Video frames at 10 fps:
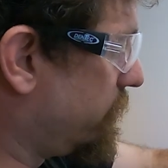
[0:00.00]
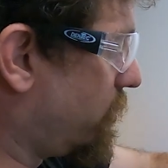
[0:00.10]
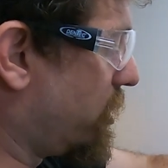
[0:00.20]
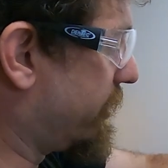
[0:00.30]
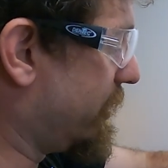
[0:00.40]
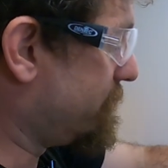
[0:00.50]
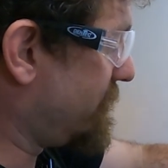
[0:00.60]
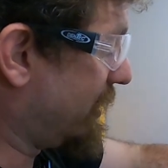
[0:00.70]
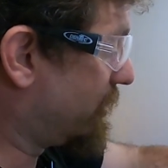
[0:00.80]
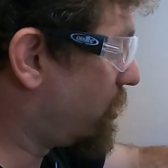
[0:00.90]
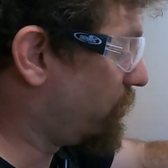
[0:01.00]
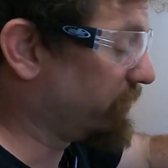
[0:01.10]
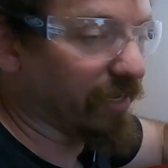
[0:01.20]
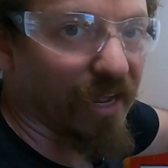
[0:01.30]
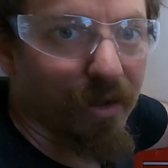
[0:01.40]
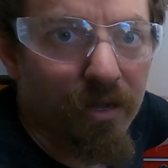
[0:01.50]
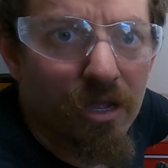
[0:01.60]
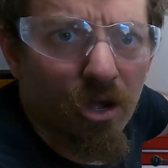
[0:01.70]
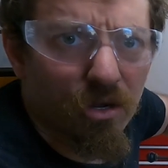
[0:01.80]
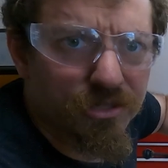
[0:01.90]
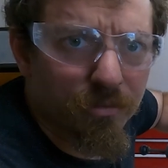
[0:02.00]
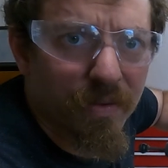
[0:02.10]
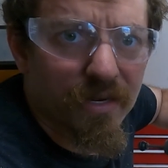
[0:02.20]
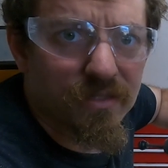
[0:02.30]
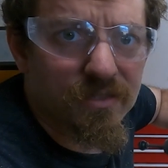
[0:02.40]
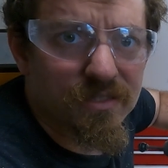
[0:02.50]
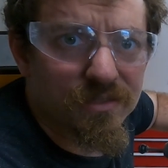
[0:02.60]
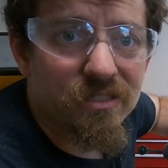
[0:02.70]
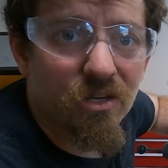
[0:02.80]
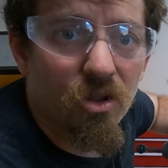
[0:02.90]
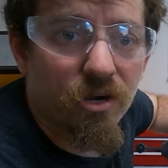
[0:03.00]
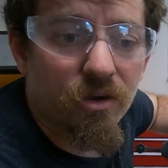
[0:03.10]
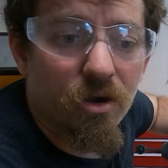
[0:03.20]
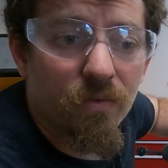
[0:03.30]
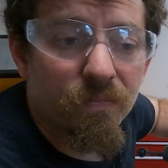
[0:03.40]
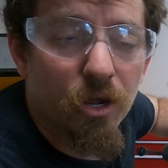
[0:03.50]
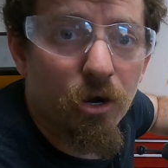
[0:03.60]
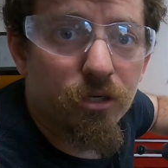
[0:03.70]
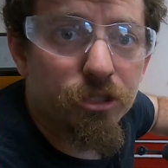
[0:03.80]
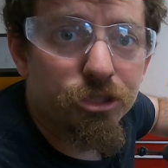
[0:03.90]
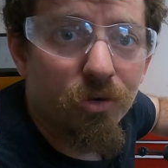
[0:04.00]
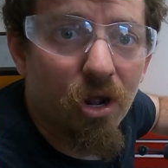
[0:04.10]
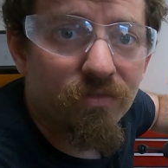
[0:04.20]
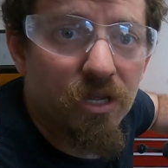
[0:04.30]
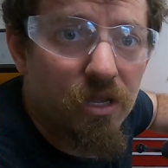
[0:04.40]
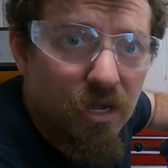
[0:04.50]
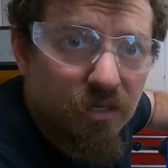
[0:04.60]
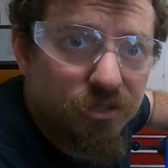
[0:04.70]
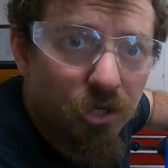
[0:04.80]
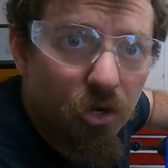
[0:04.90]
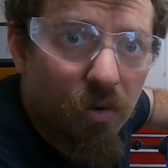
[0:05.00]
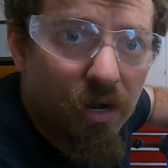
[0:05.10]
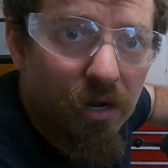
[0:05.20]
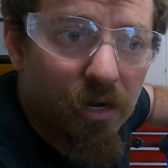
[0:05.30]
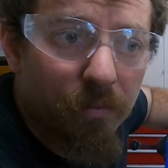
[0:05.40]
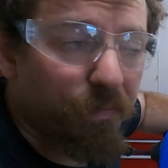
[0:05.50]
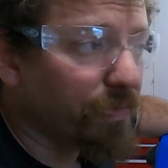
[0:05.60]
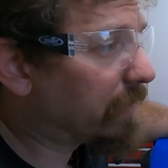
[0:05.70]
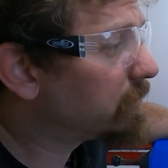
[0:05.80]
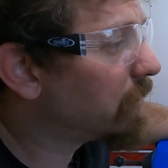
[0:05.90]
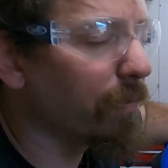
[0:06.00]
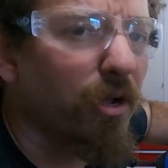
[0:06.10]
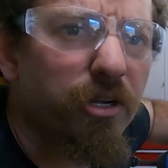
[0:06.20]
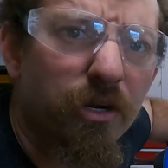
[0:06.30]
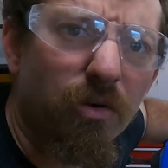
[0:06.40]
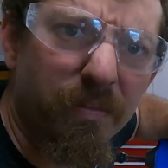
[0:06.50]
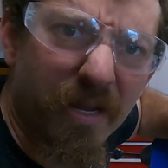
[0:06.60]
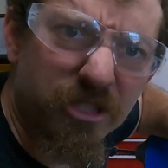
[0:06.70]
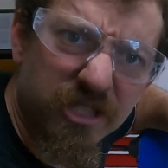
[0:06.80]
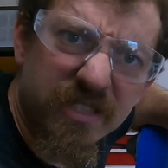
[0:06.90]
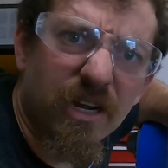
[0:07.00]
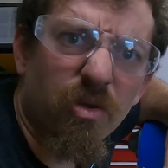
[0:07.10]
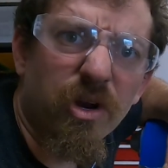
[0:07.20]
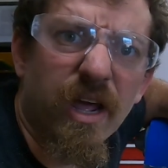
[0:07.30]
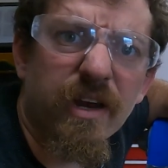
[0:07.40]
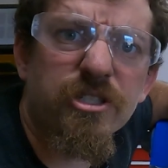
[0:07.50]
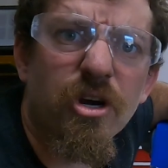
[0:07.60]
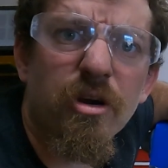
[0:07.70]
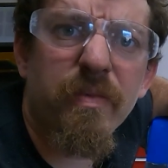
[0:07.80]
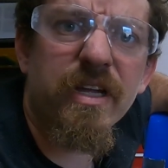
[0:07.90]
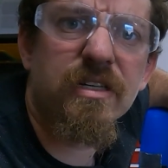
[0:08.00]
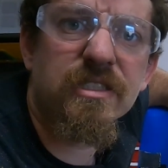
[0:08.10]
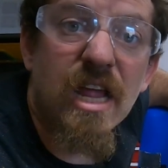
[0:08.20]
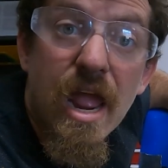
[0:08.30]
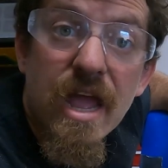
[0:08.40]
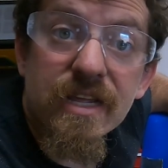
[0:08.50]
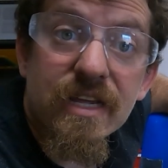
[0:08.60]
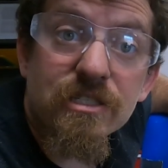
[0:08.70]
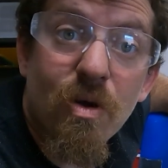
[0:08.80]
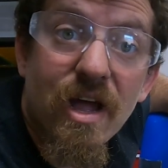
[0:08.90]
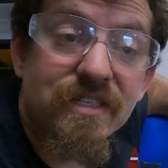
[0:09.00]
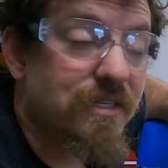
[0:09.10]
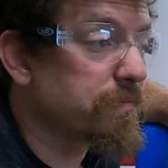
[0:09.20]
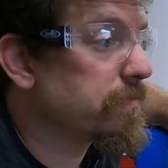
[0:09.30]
lock it, and call it a day. Also pens, it's a lot harder to shoot off. So I'm not going to go into major detail on how to turn, because guess what?